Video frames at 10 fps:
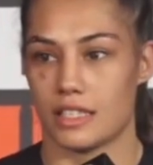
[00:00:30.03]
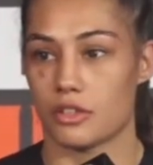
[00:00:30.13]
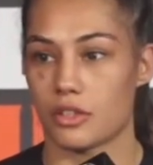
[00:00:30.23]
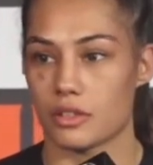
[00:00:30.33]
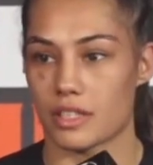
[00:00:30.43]

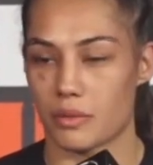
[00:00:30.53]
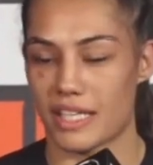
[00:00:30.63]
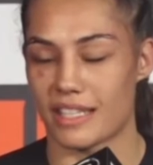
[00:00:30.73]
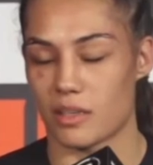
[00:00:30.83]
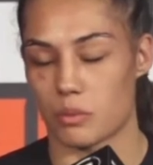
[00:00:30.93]
Not the
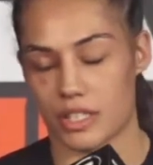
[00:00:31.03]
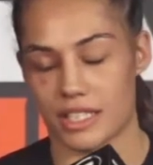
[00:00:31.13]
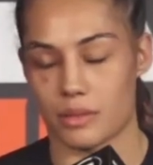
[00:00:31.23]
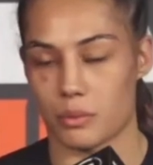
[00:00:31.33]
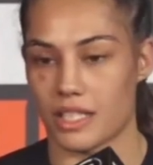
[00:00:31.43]
way that I
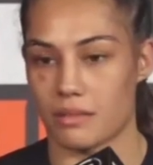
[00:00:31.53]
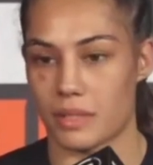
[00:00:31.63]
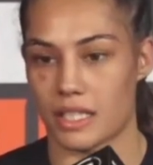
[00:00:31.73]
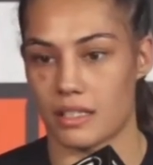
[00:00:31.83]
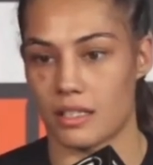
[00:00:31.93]
wanted to win,
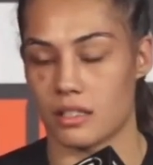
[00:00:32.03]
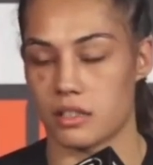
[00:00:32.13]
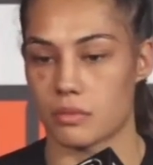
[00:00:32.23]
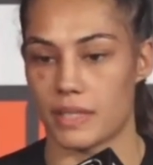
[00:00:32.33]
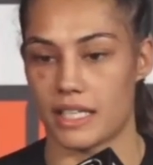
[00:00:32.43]
but
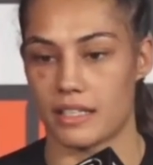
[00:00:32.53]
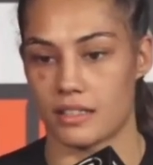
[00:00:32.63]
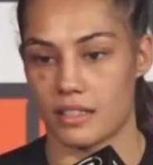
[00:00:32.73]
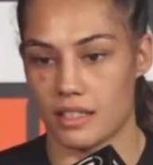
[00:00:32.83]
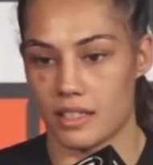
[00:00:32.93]
look, man,
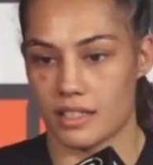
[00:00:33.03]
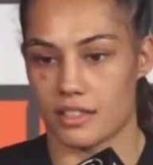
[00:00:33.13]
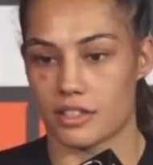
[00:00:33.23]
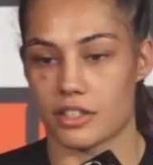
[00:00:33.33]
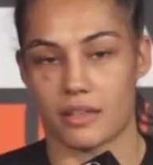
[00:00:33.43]

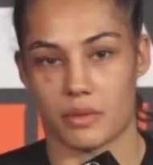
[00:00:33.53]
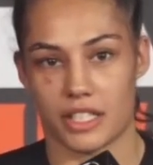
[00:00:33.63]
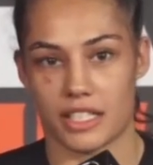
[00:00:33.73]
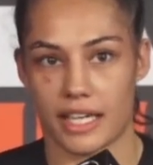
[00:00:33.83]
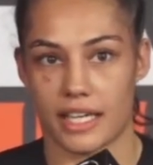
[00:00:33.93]
you get what
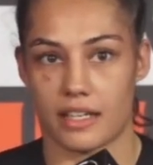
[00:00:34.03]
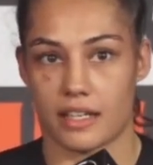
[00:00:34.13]
you get.